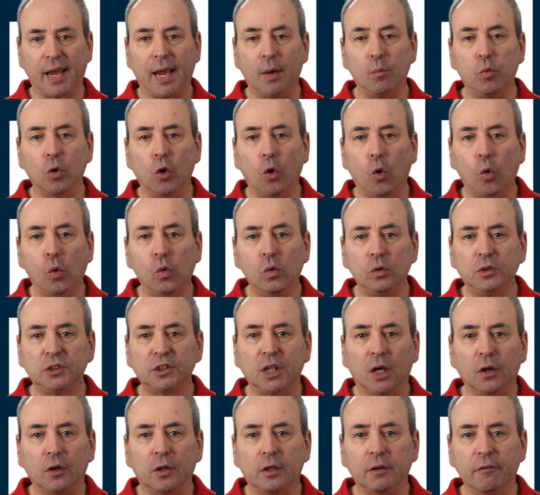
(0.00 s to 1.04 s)
It would
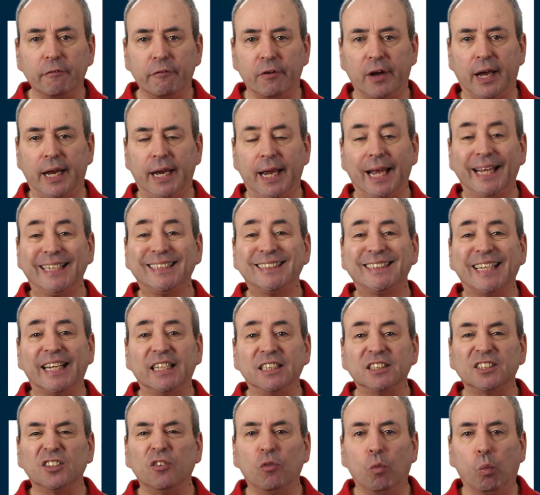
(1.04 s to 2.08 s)
also convey a
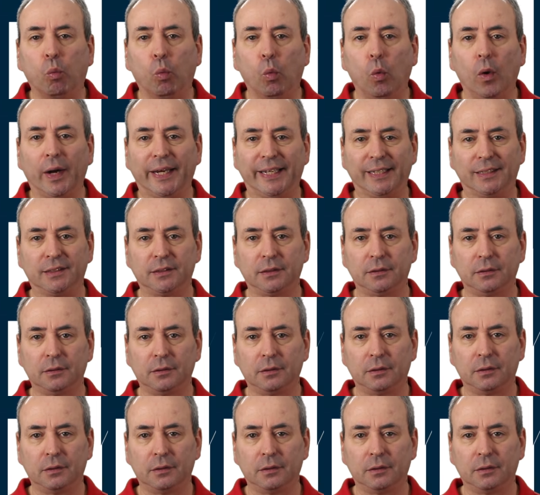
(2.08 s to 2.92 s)
sense of weight.